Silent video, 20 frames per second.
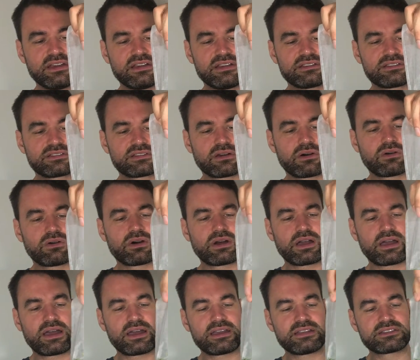So
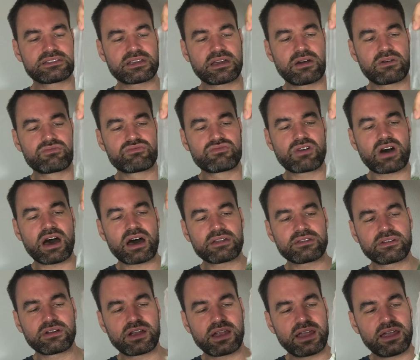it's a
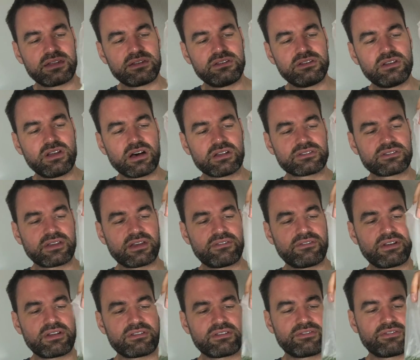rather not a
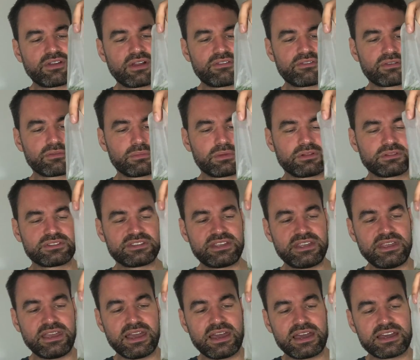very favorable tea,